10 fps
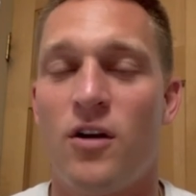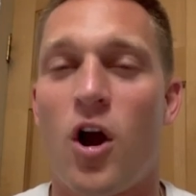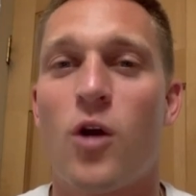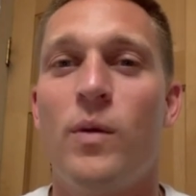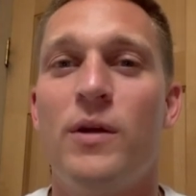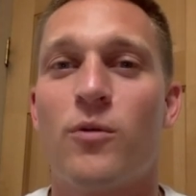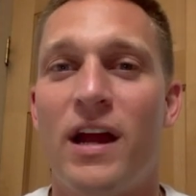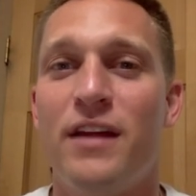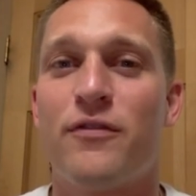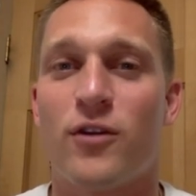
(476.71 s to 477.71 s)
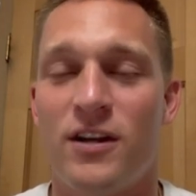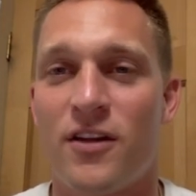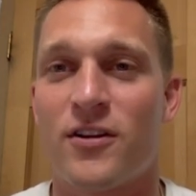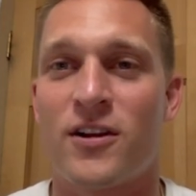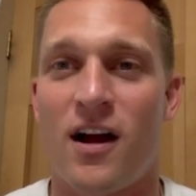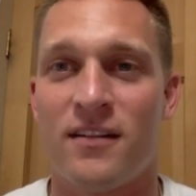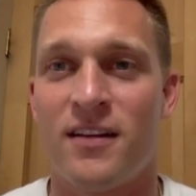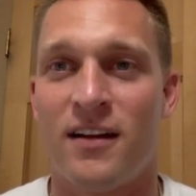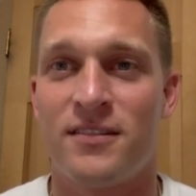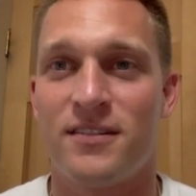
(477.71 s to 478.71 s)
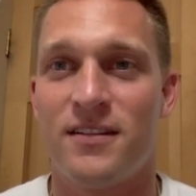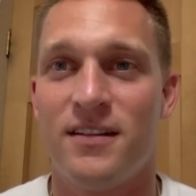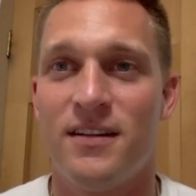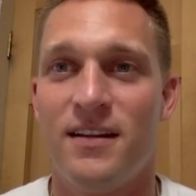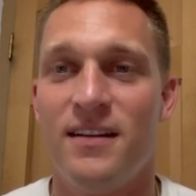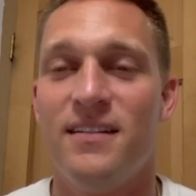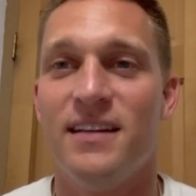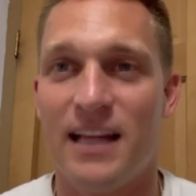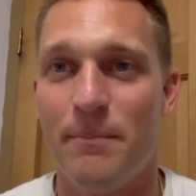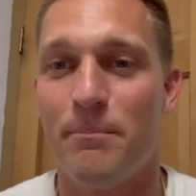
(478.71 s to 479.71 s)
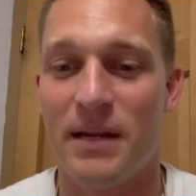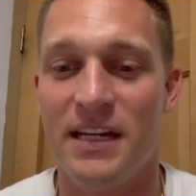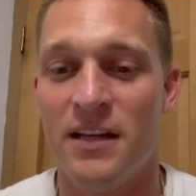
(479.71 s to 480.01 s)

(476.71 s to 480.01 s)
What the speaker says: Are we ready for another contest? Let me